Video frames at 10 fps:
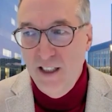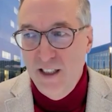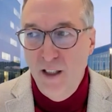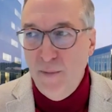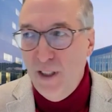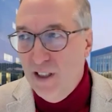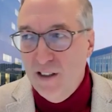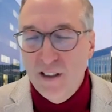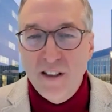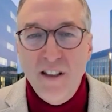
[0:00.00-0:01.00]
I mean,
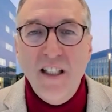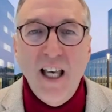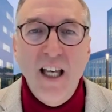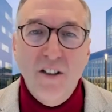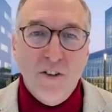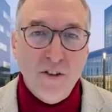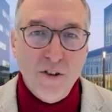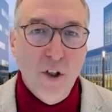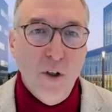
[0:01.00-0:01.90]
decade or so,